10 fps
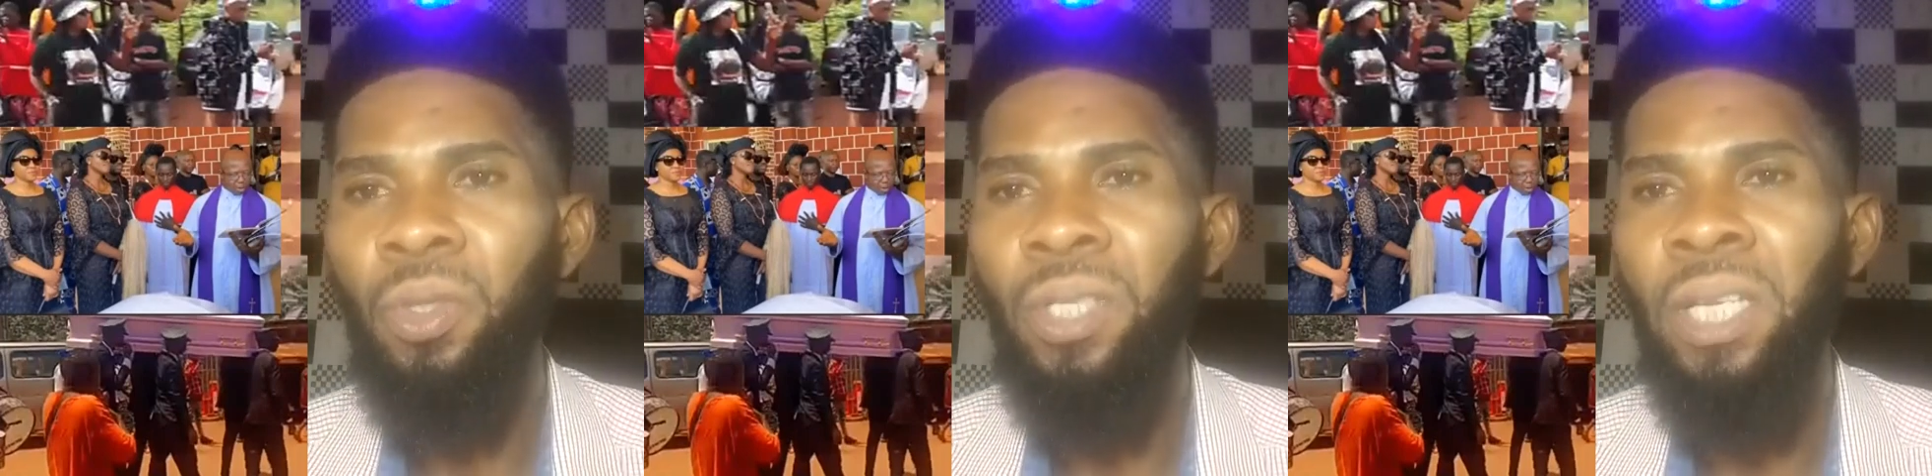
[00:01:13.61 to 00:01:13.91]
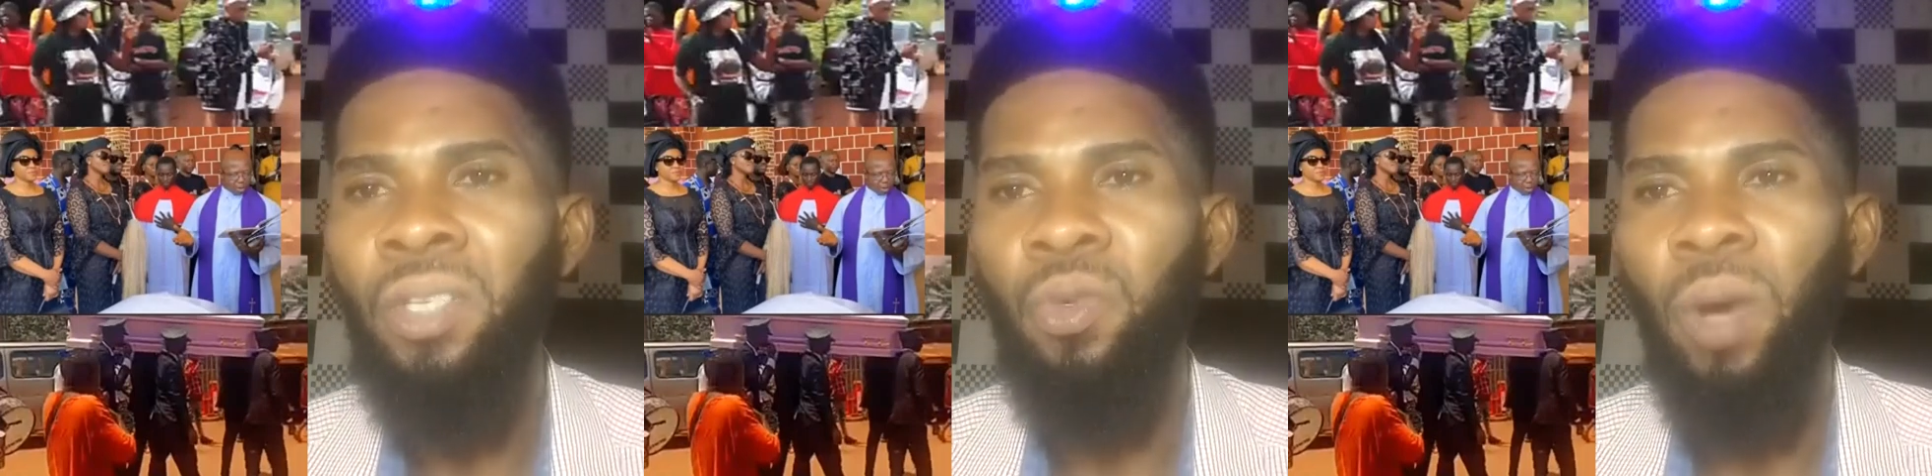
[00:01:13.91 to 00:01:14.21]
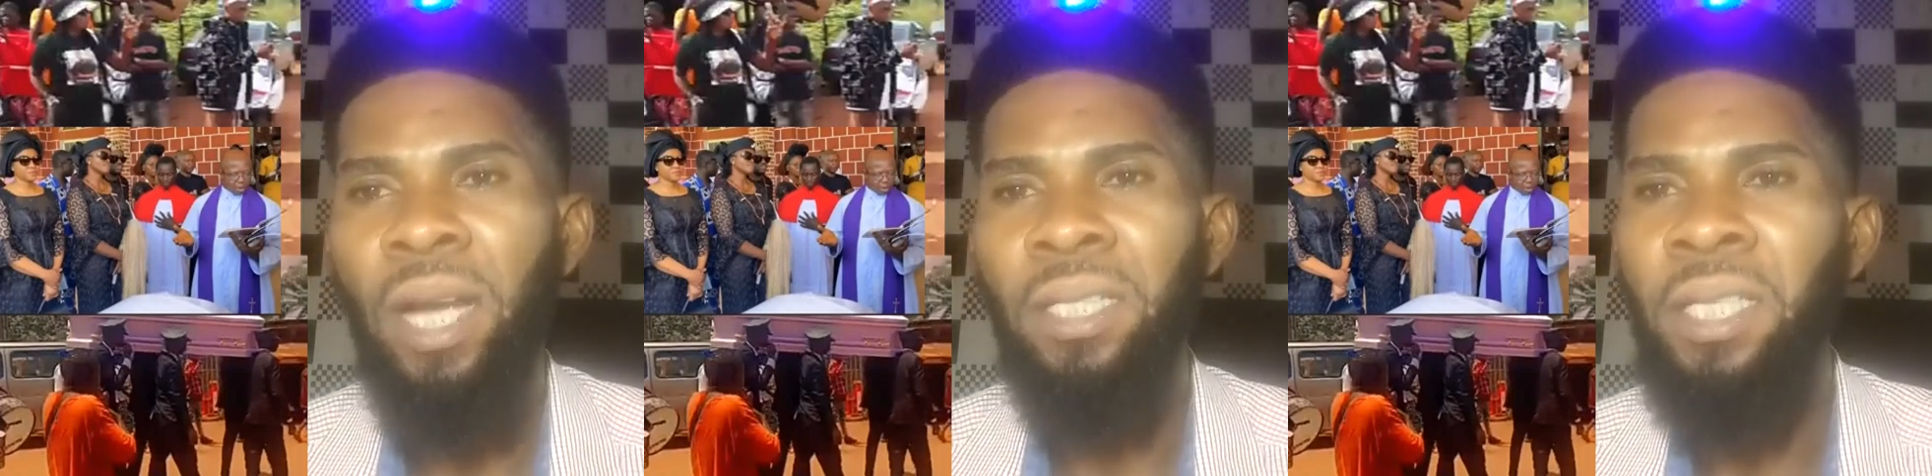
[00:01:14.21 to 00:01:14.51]
saying
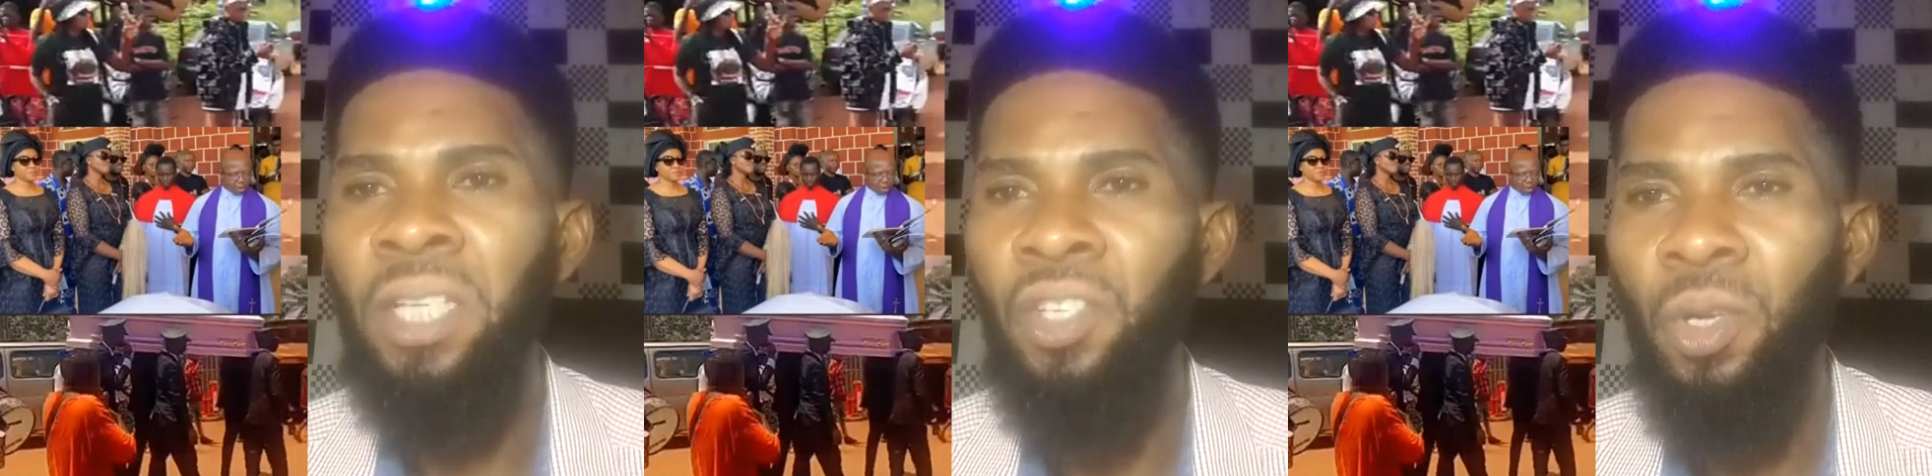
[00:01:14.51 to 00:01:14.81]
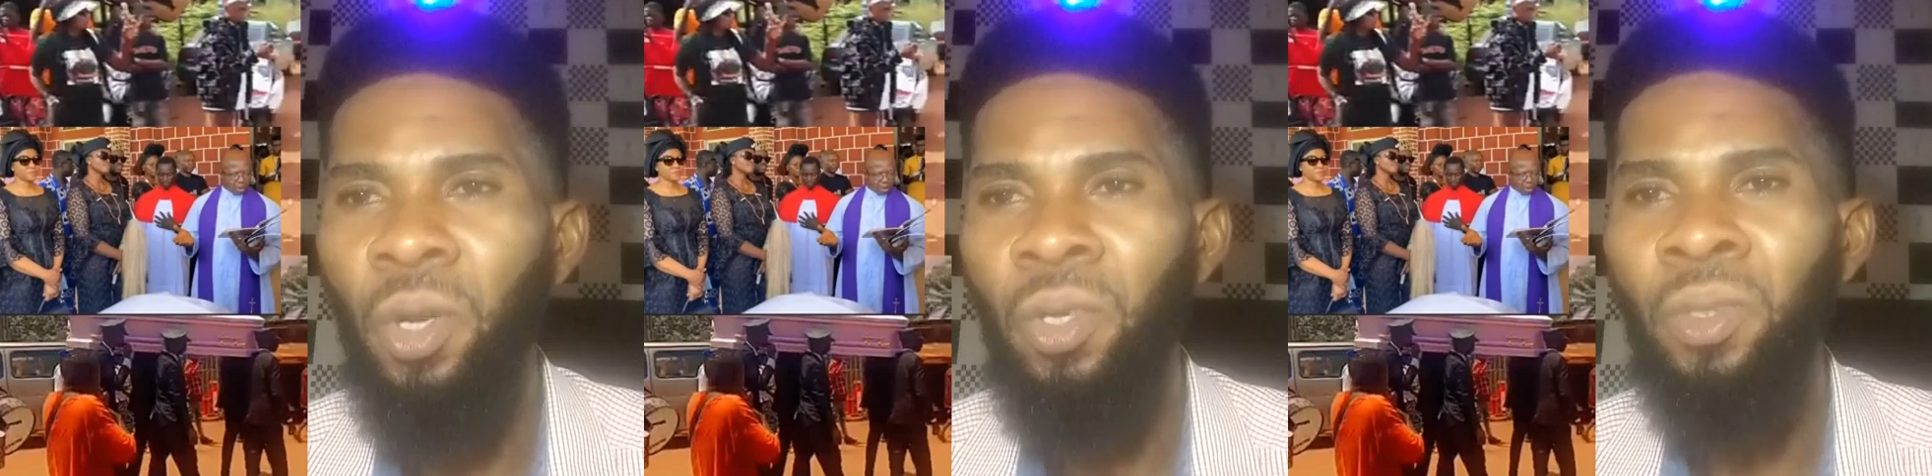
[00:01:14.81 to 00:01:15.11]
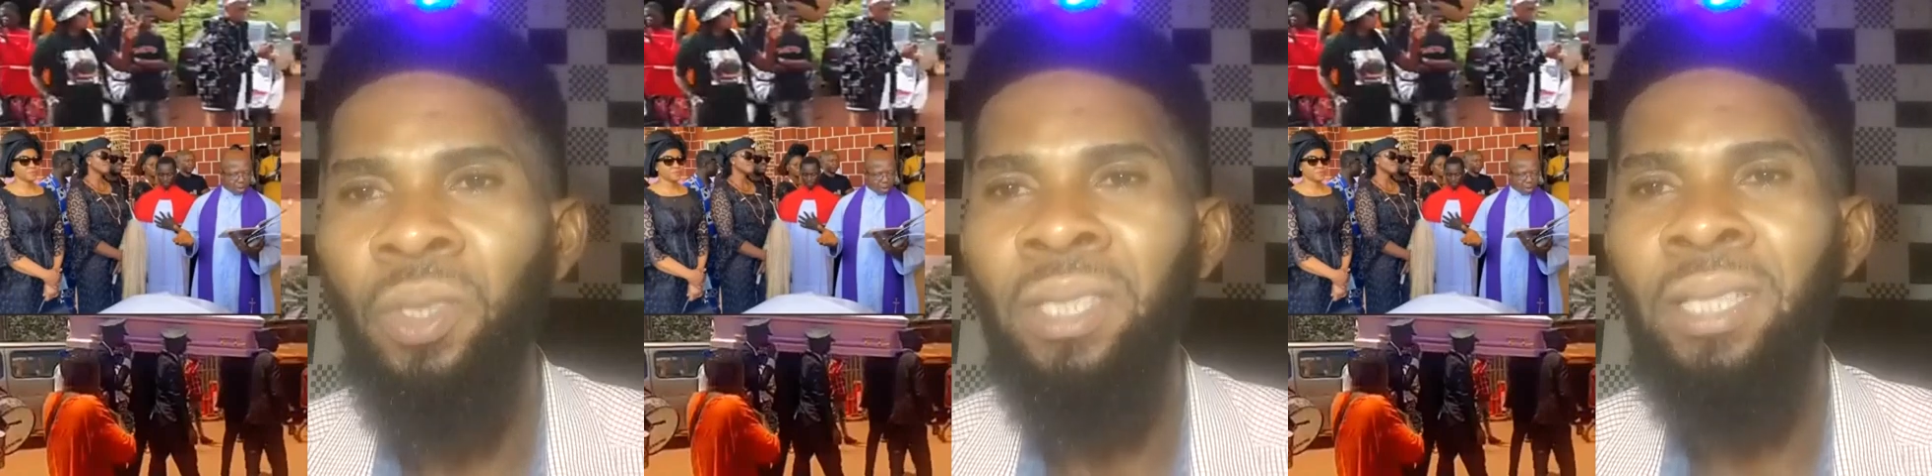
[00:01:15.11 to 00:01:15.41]

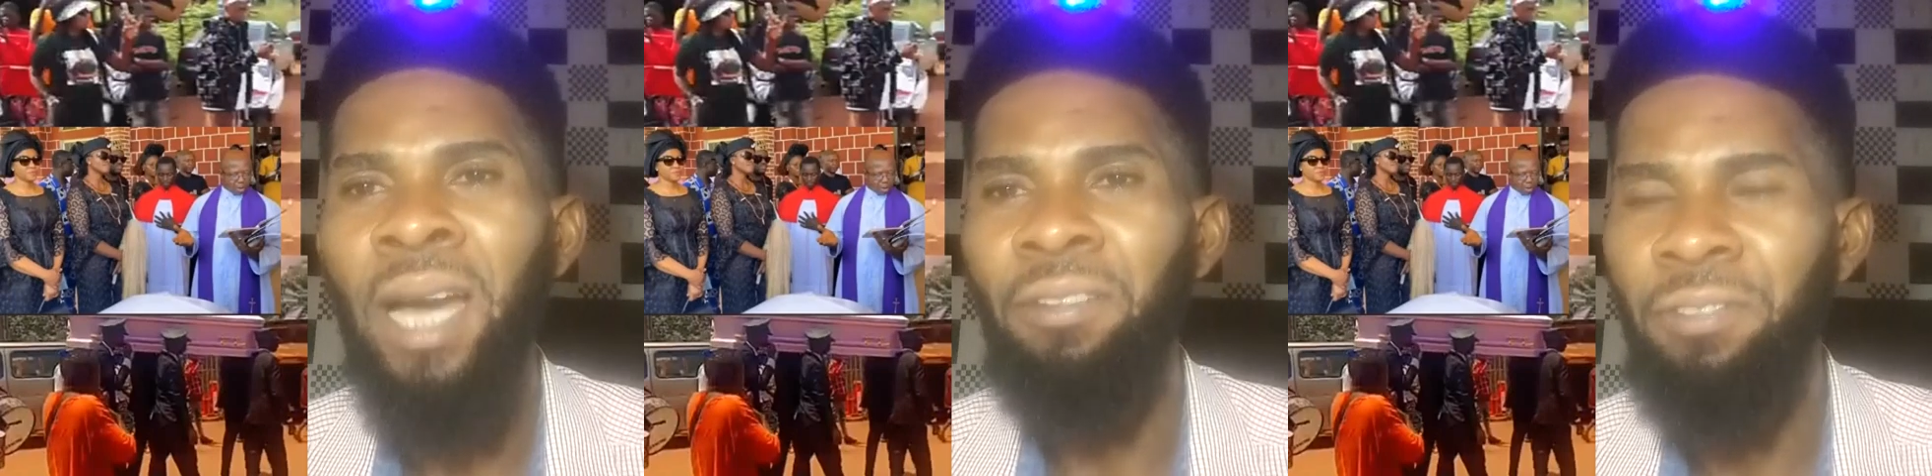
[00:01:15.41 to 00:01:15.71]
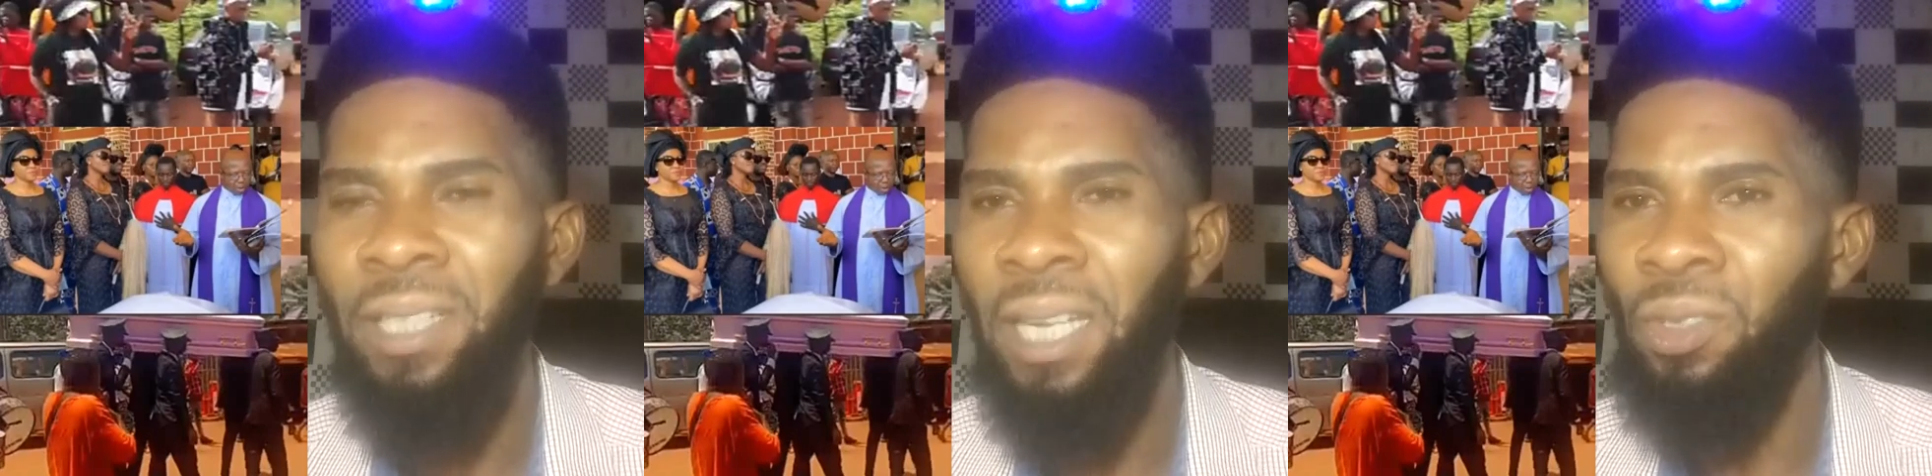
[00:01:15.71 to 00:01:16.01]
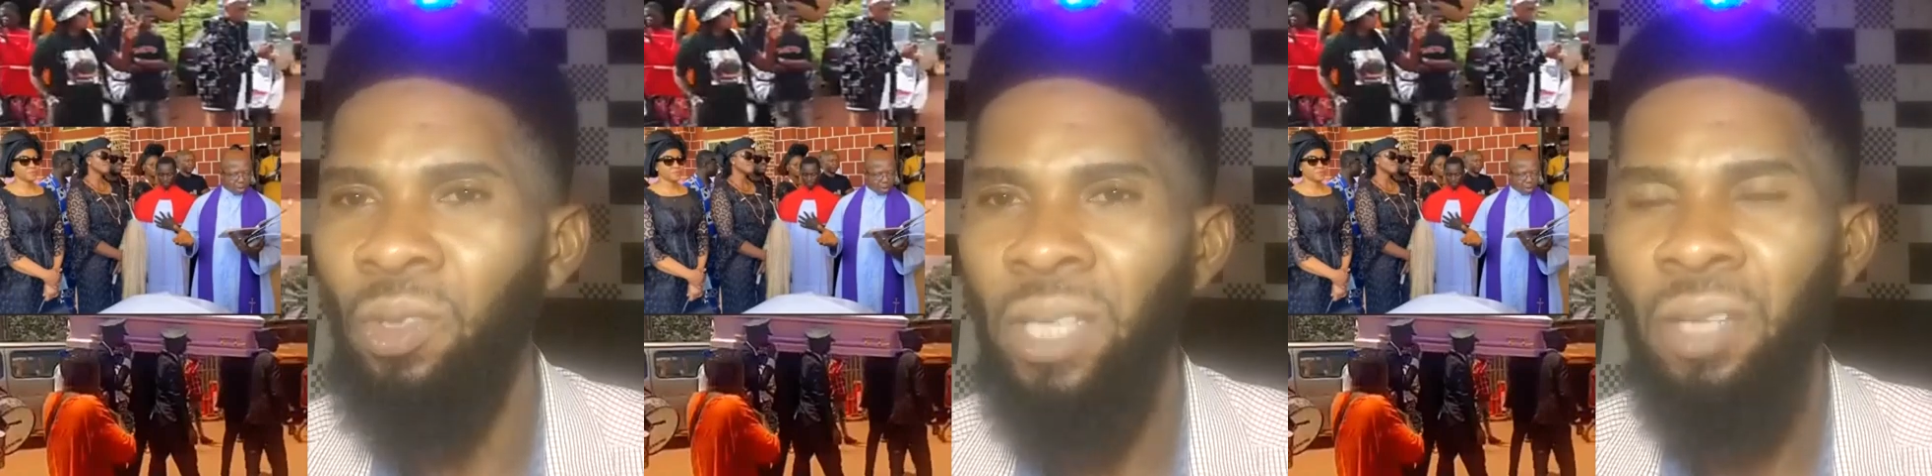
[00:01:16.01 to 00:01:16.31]
swagnation, laughing and
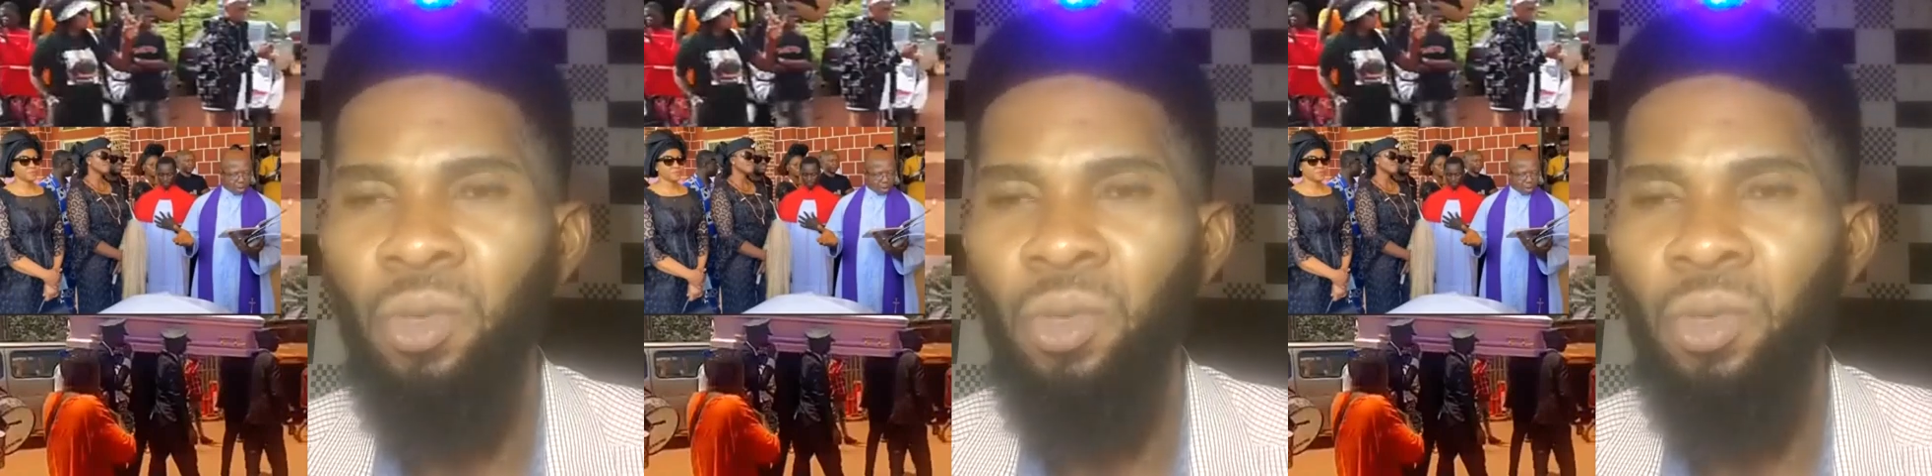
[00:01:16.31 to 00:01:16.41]
all that.